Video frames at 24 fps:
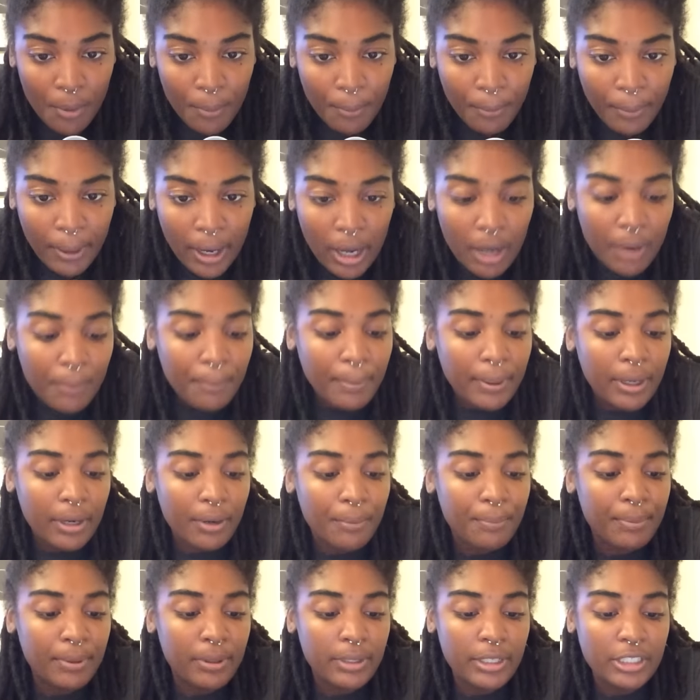
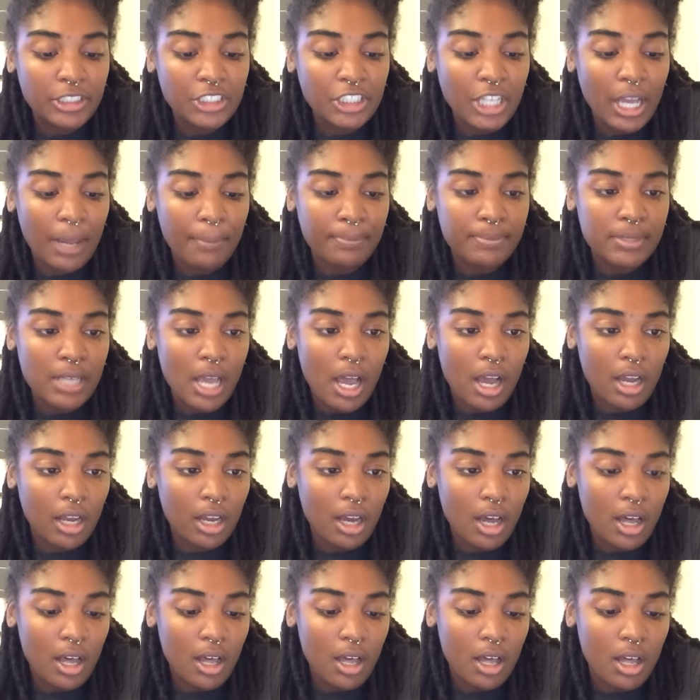
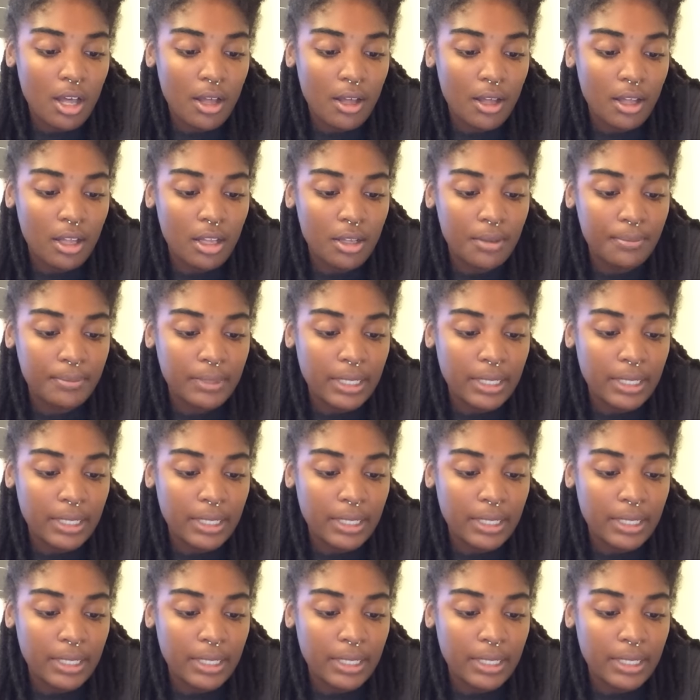Brownbutterbeautyshop.com.